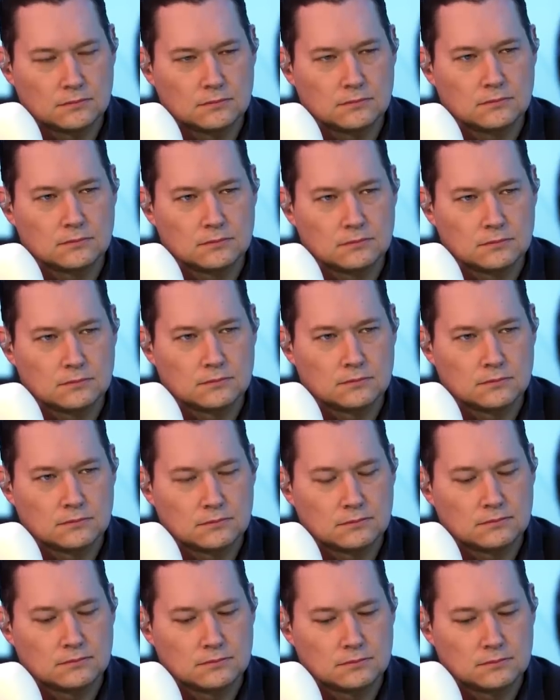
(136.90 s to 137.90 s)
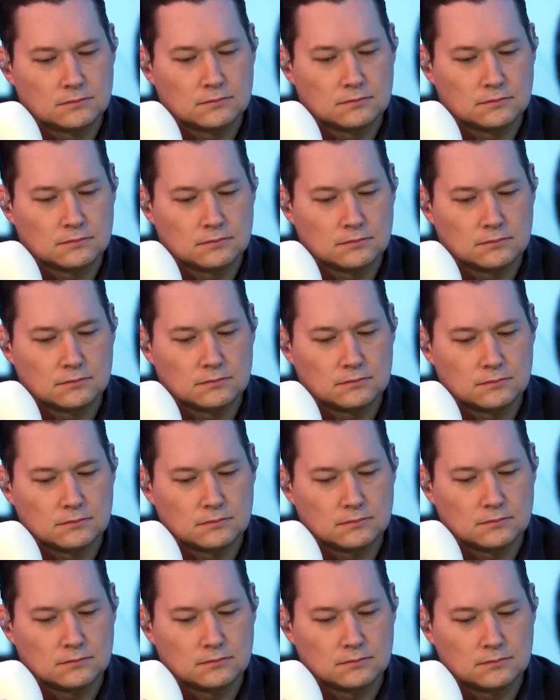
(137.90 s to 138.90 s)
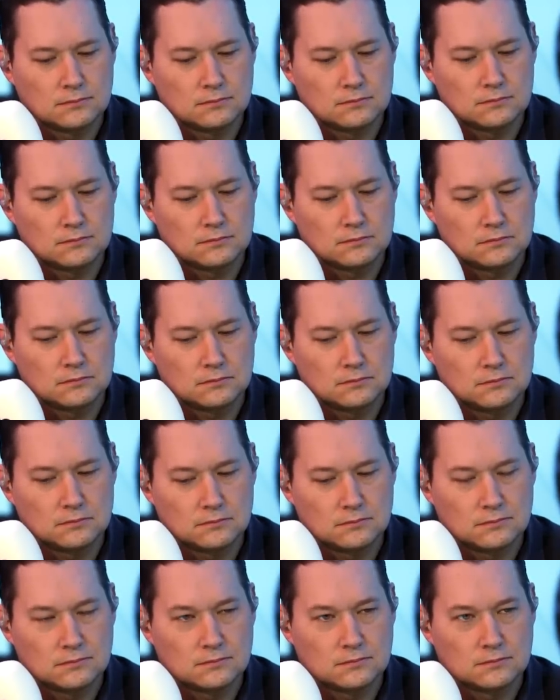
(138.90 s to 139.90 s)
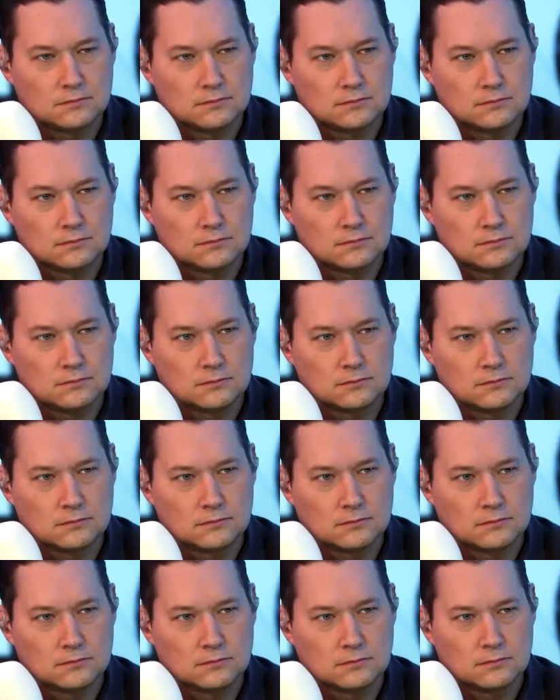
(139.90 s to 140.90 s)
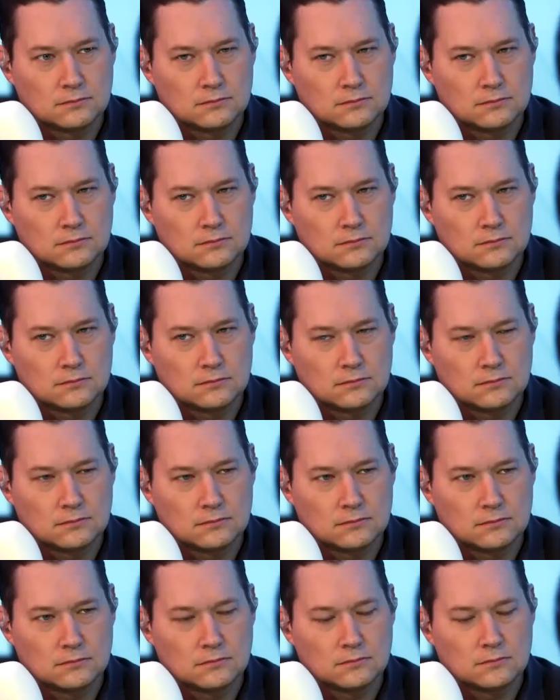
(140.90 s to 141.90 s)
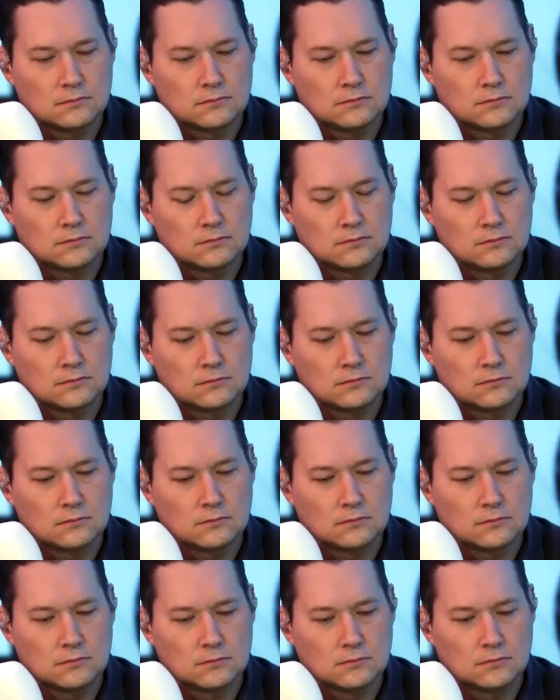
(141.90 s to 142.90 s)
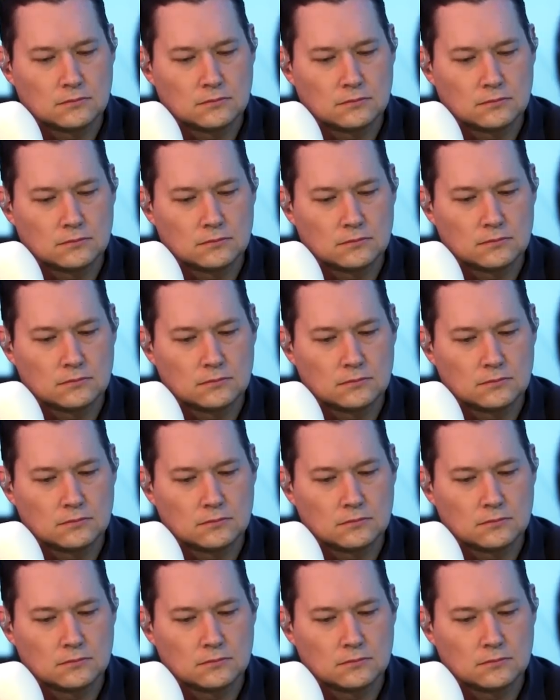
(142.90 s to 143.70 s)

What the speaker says: [no speech]